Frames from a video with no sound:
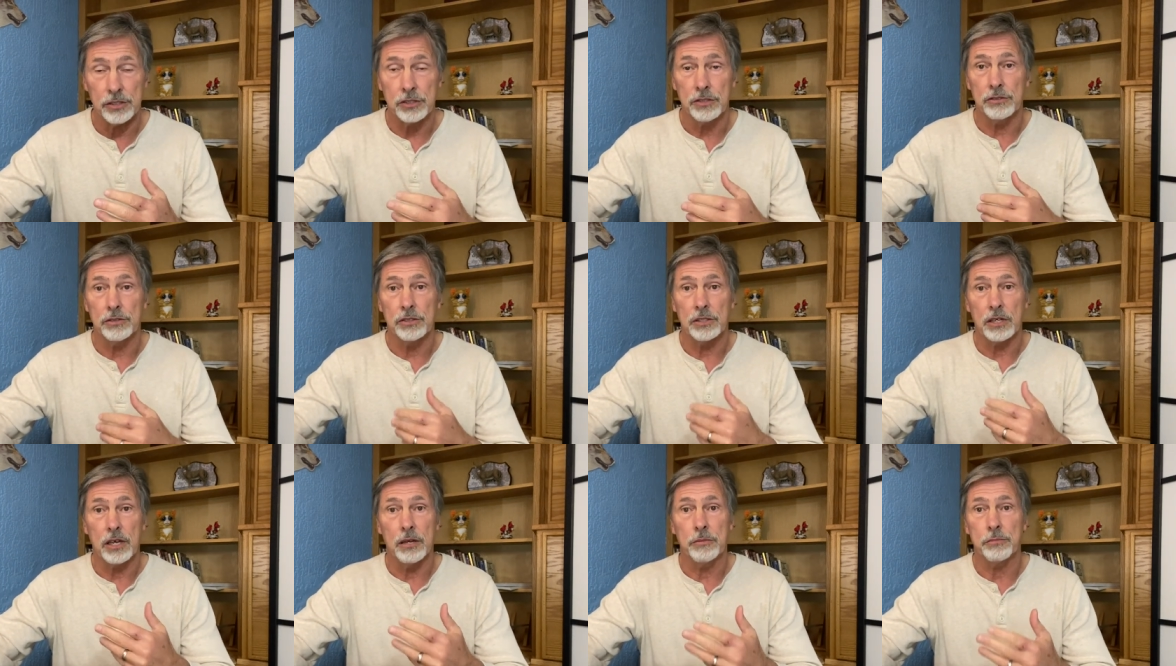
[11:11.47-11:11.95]
There's
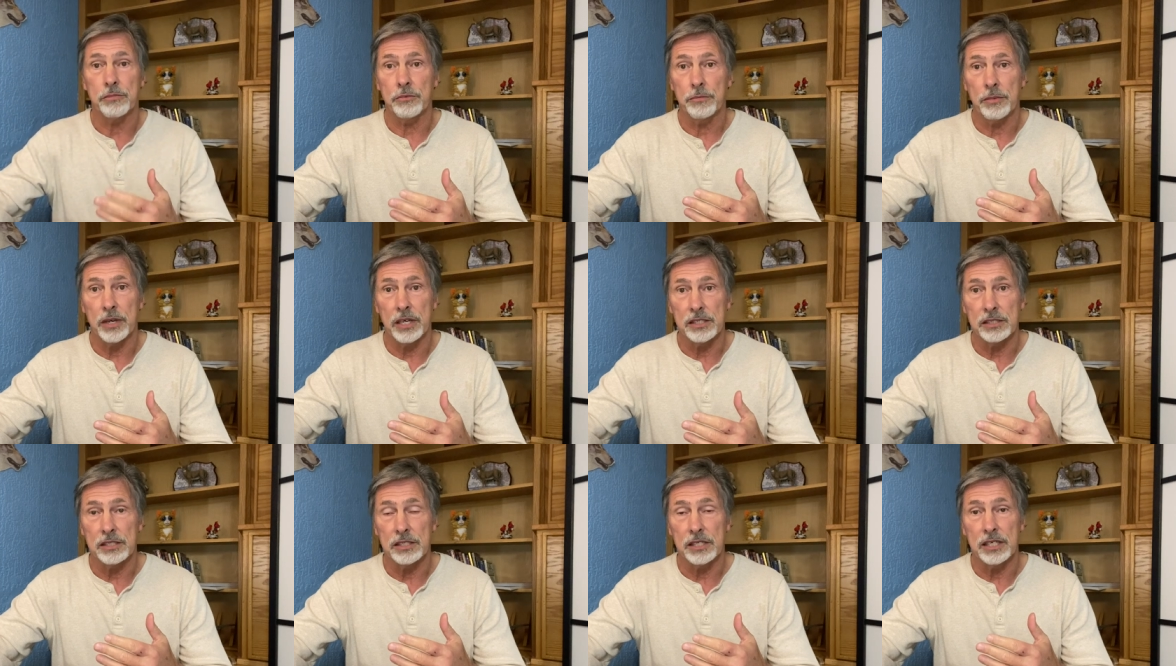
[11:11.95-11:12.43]

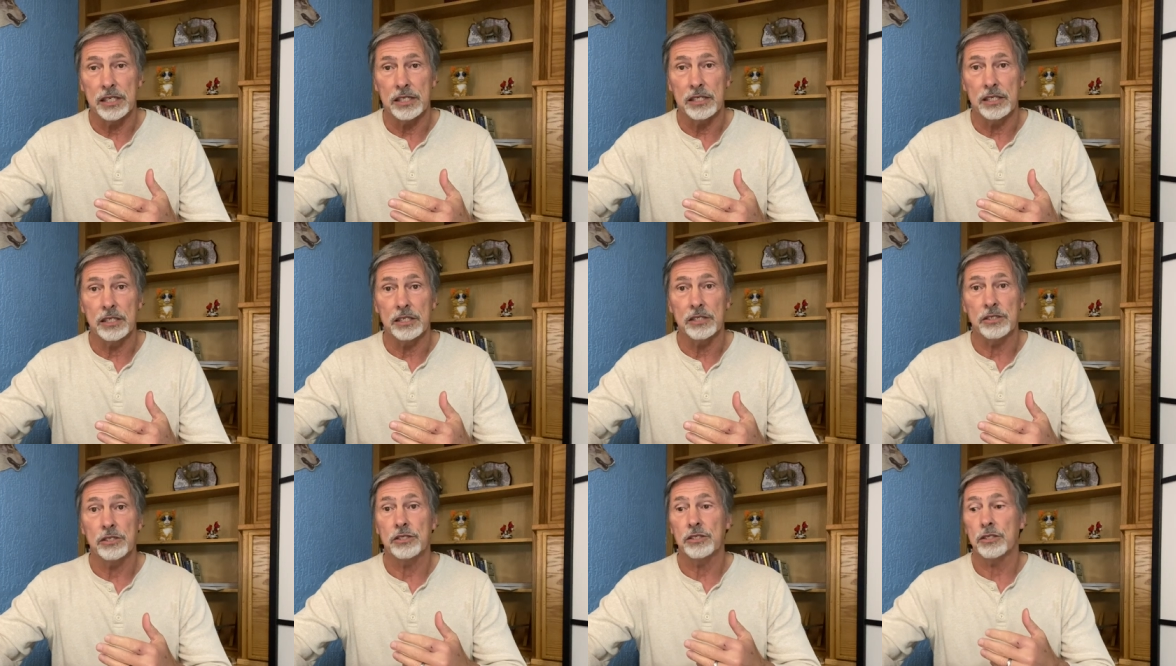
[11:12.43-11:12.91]
compromised
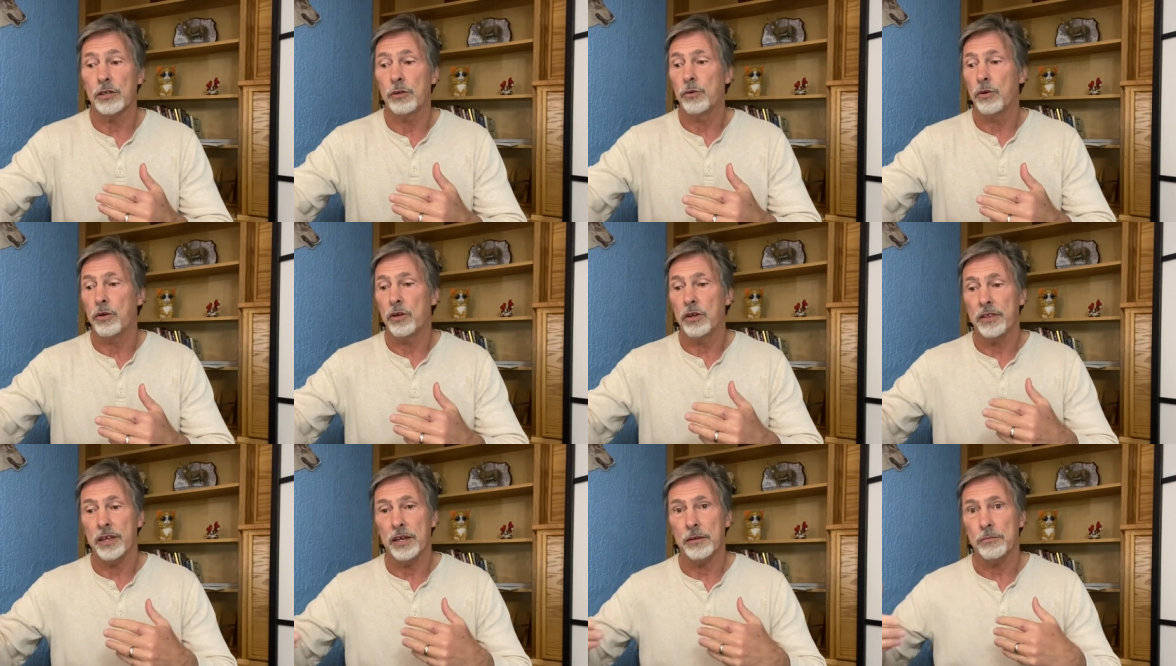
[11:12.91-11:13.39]
kidneys. So
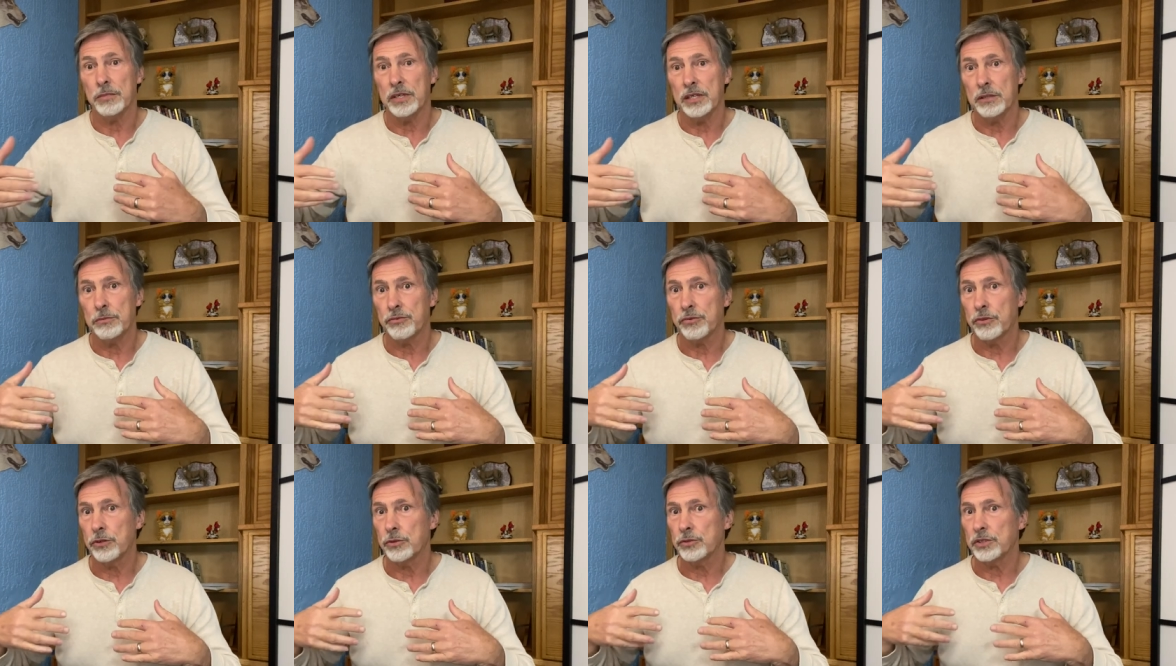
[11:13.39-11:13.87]
all that meat
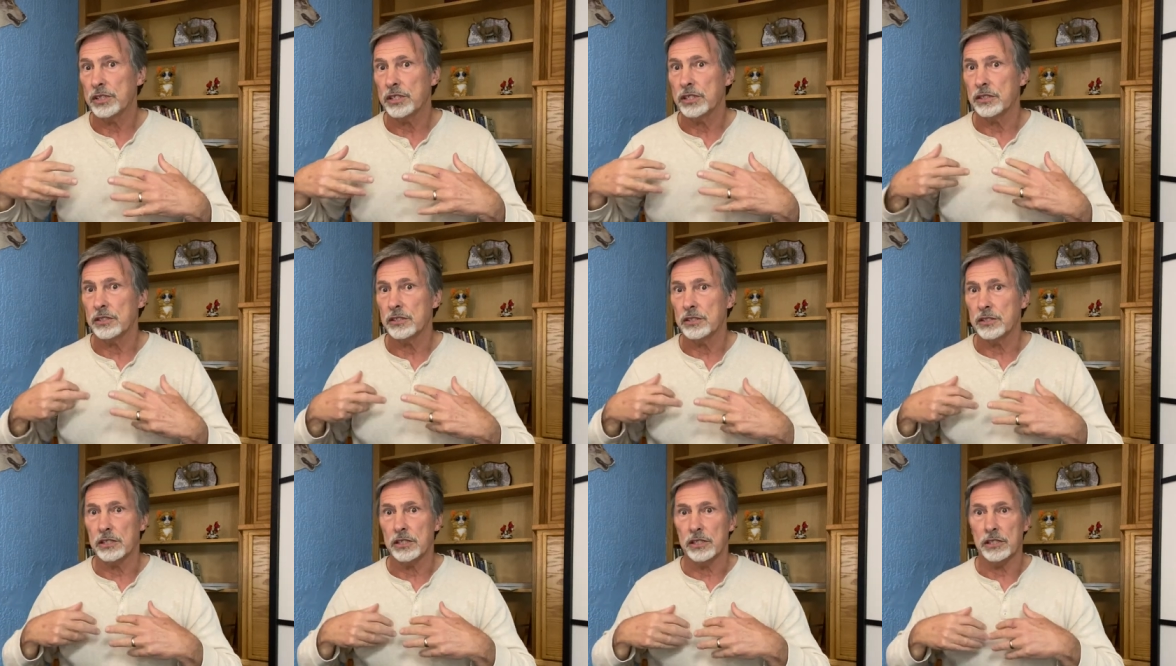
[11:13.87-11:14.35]
protein
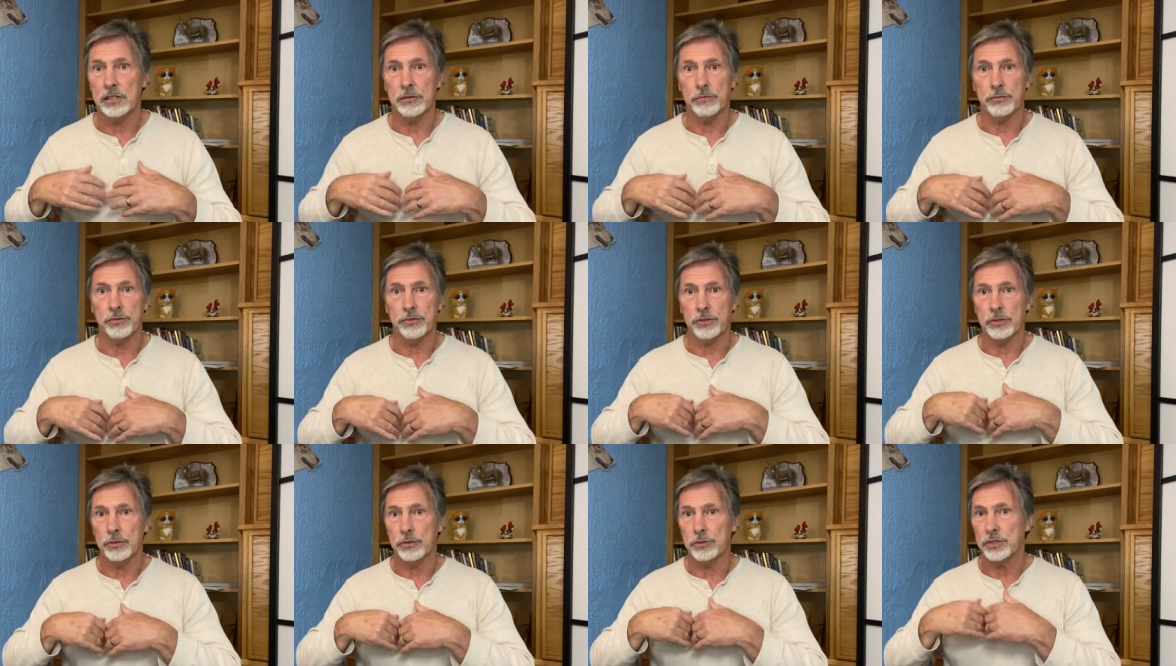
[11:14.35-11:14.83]
is going to
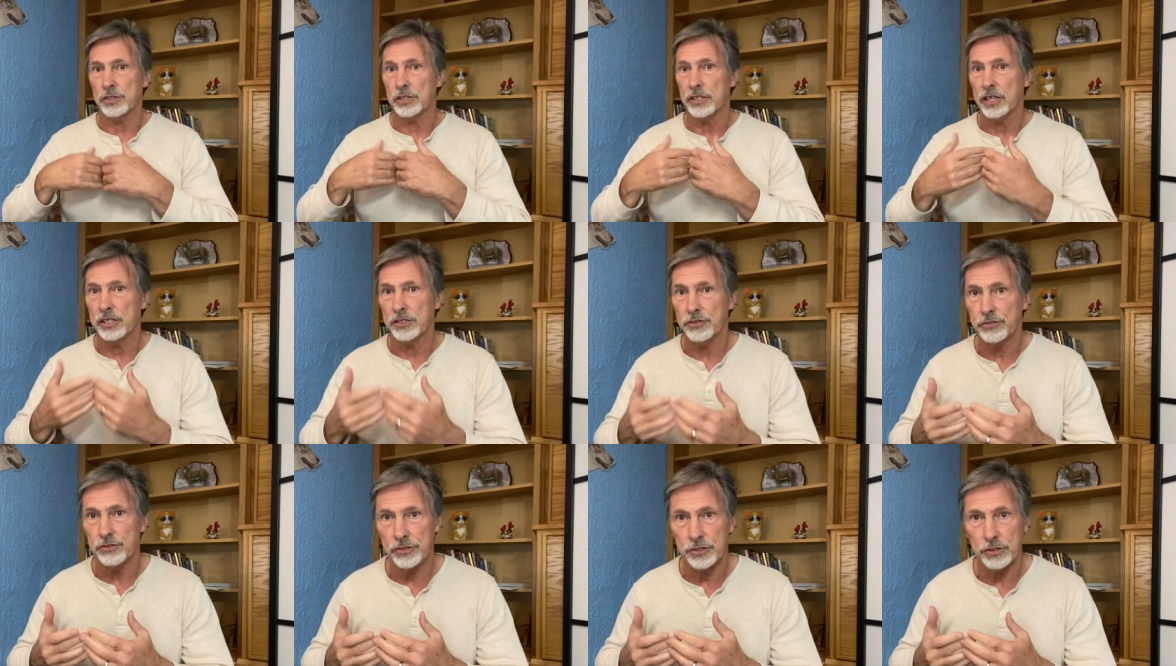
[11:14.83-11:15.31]
produce
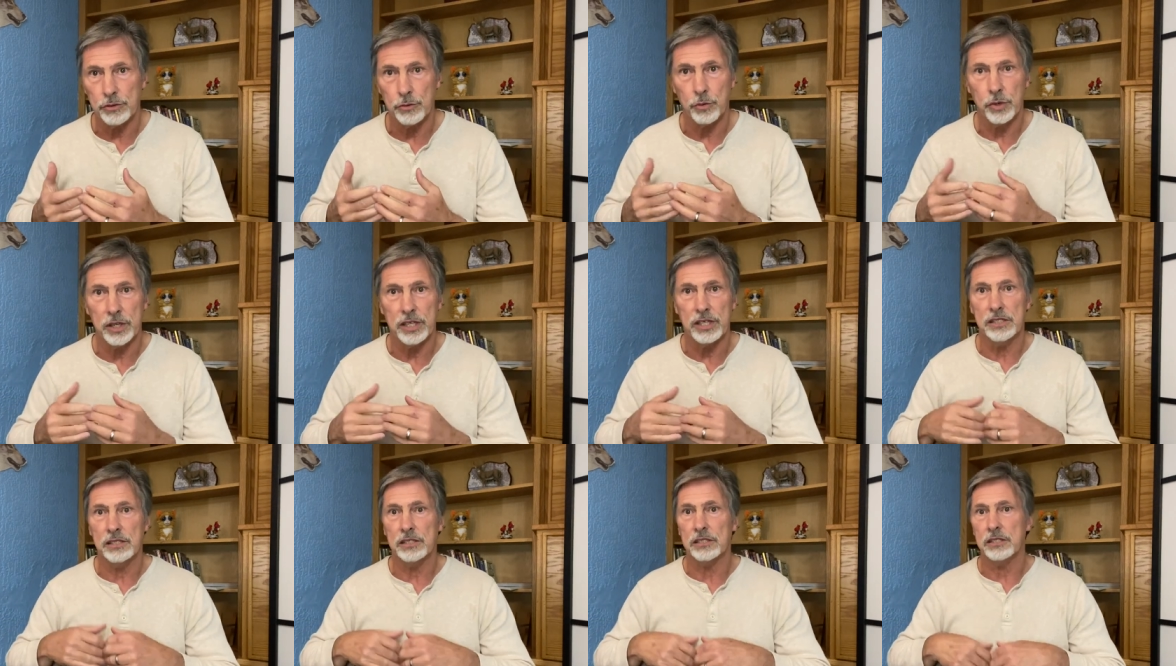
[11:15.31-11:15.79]
nitrogen
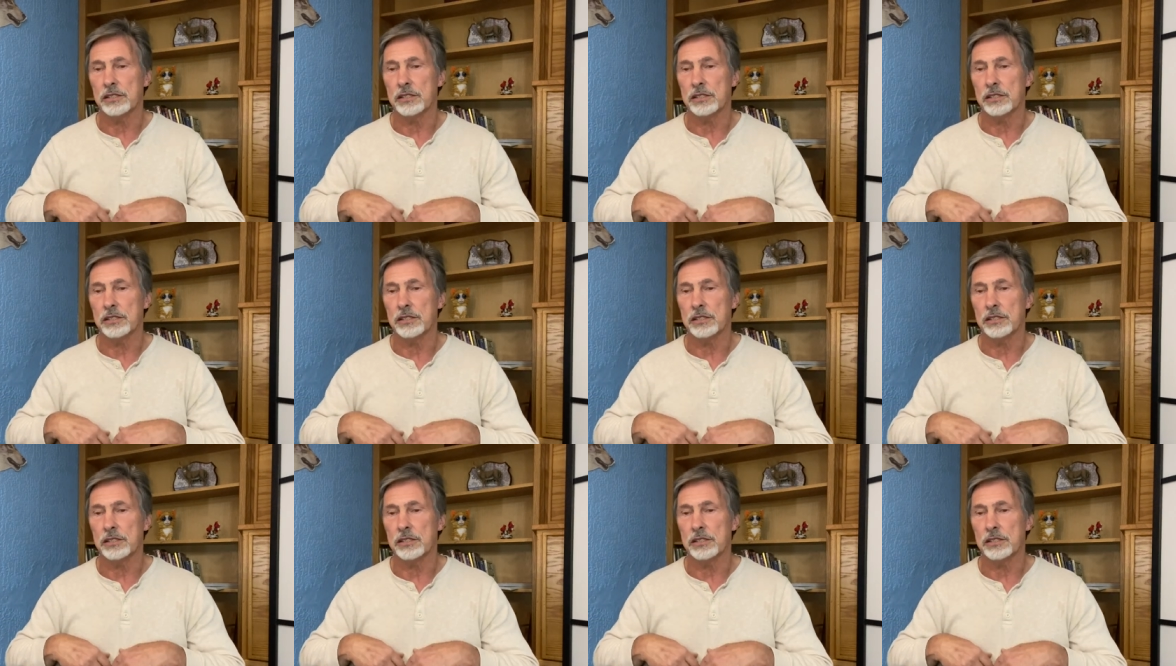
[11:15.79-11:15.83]
waste.